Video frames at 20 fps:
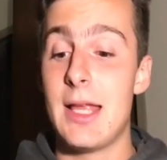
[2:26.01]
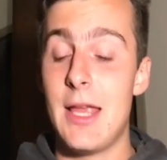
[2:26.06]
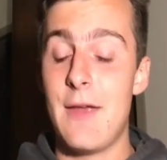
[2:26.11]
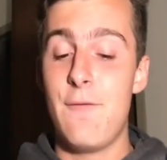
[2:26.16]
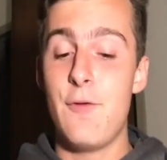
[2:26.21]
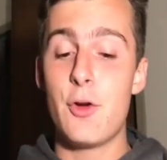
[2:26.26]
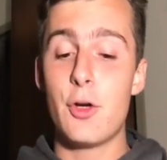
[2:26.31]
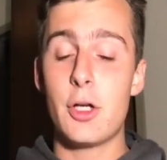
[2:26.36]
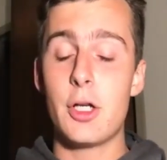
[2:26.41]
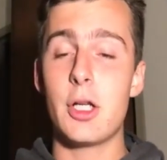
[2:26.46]

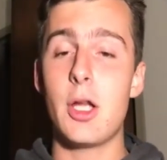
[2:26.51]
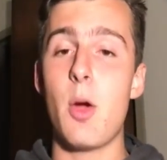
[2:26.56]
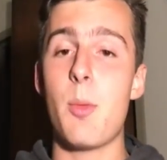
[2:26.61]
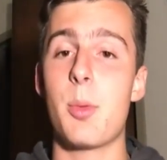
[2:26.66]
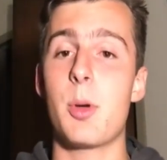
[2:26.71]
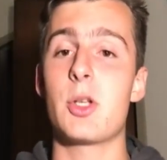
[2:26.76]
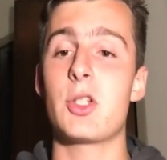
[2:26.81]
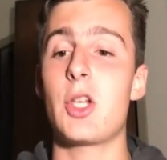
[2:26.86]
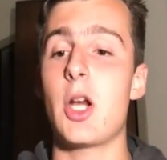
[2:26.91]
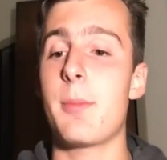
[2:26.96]
If you're going to
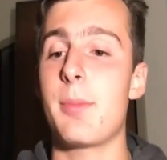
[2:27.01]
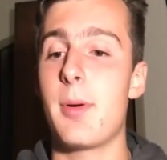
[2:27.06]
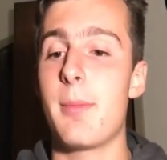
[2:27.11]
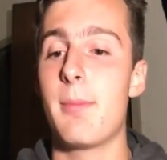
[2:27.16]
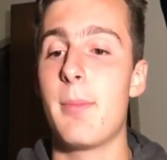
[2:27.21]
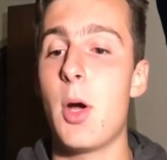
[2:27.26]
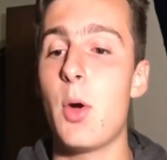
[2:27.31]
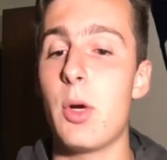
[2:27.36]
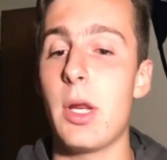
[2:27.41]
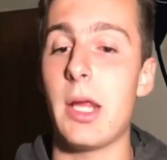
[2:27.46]
go start
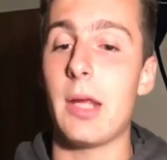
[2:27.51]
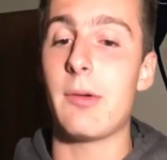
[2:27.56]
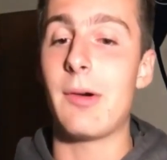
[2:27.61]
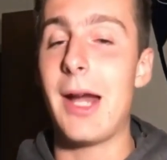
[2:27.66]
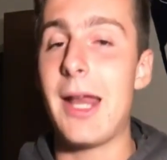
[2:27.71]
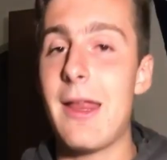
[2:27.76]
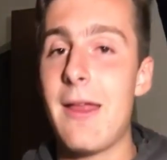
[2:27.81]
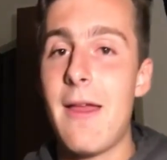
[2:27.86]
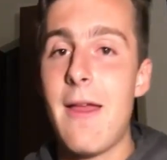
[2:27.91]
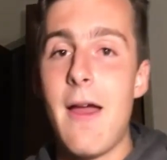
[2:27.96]
promoting,
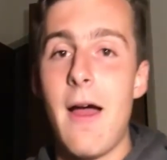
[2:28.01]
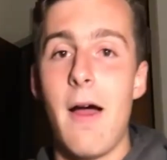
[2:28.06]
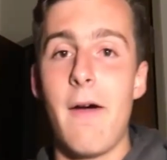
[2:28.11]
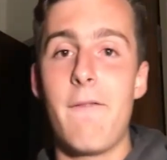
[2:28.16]
right,